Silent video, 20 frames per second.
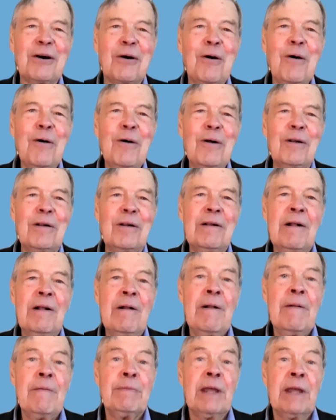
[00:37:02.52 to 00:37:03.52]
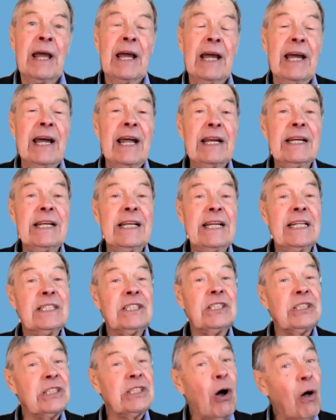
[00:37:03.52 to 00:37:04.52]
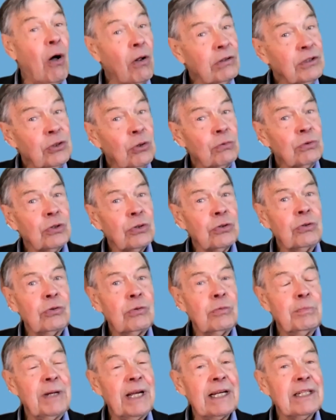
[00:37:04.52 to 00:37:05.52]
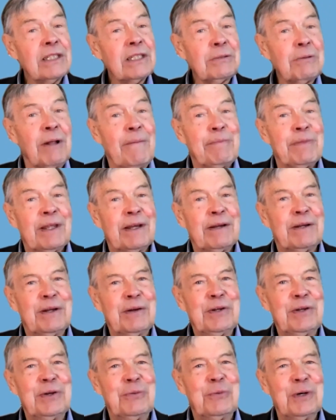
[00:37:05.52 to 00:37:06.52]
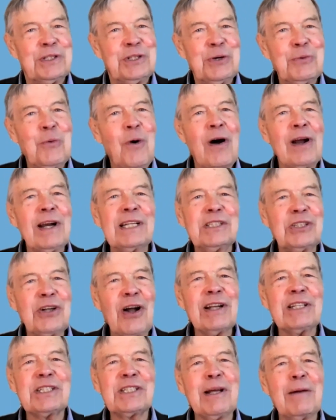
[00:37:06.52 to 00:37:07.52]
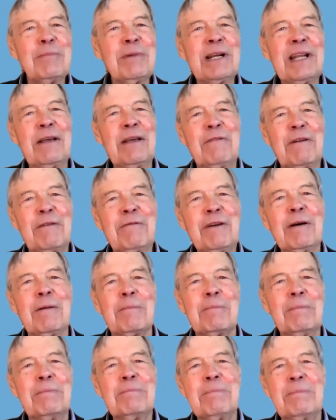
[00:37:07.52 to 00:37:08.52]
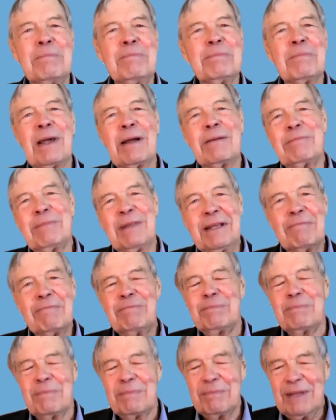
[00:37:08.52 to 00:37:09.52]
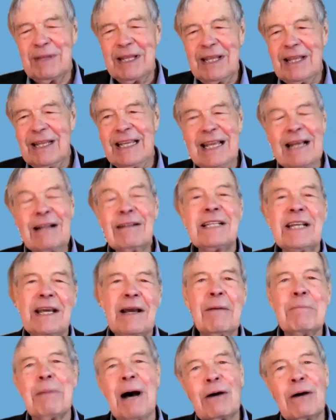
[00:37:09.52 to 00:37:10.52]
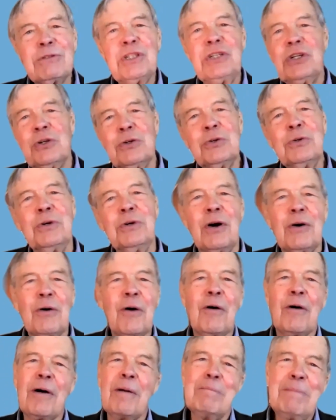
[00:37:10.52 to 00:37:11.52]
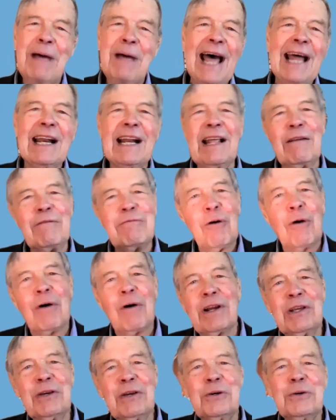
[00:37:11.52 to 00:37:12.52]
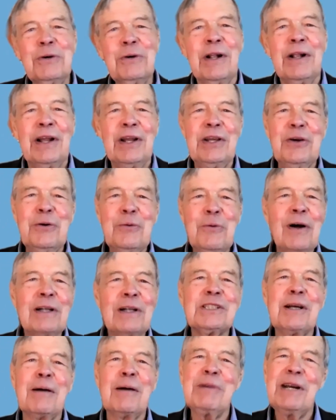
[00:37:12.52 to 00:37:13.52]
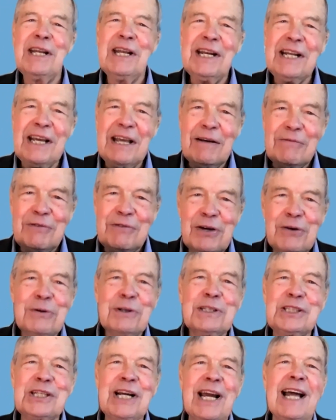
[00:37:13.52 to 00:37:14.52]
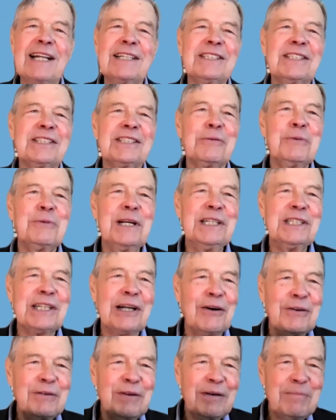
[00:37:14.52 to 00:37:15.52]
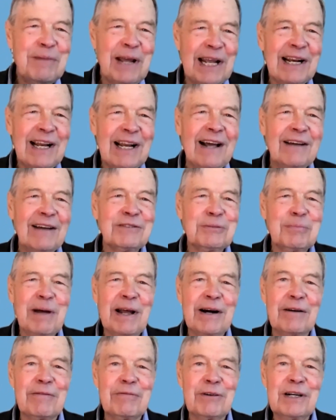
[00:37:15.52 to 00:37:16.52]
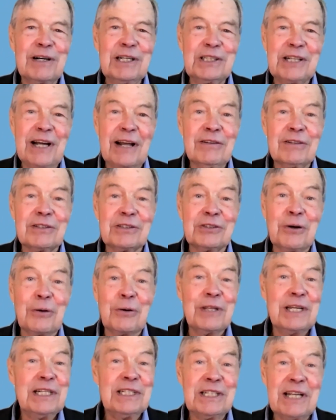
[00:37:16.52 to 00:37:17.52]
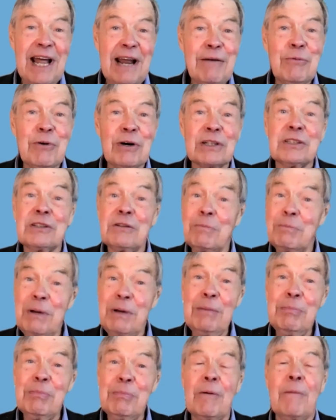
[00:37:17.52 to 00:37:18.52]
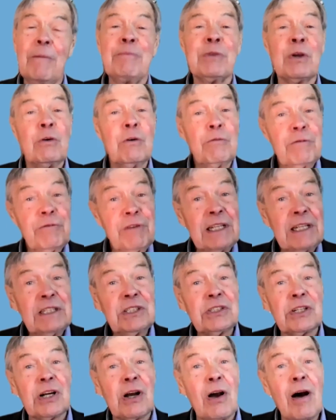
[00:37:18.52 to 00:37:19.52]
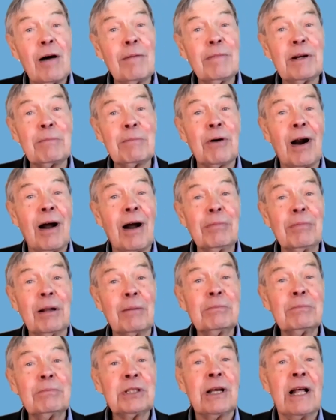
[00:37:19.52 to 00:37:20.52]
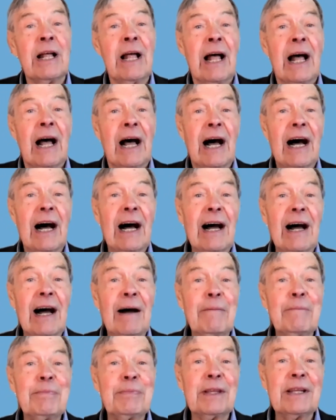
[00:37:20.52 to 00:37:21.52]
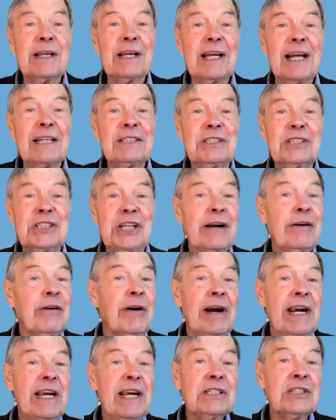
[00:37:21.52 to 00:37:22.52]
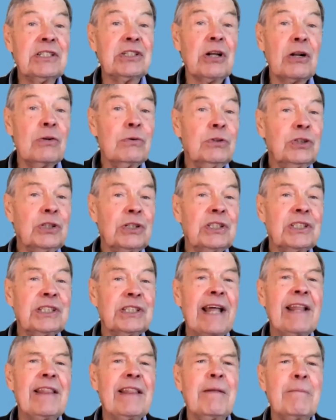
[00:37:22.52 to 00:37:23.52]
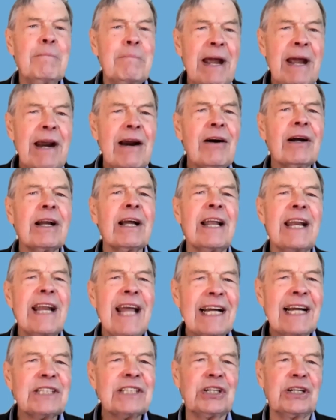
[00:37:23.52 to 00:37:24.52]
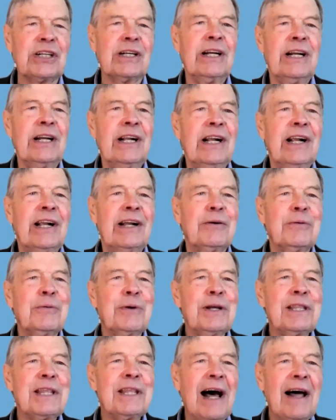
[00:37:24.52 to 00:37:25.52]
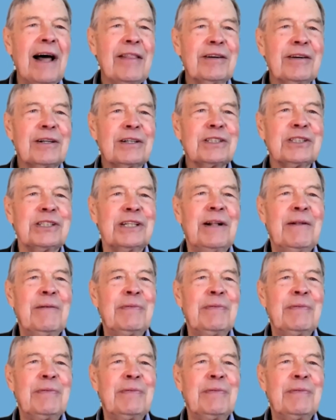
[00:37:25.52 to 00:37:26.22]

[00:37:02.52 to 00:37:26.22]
a whole. And it's also true, because what you want is not somebody to feel guilty about you or badly for you. You want somebody to give you a chance to reach out and make lives better for each other. So these networks of people who face the common problems has generated solutions, and the mere connection with others,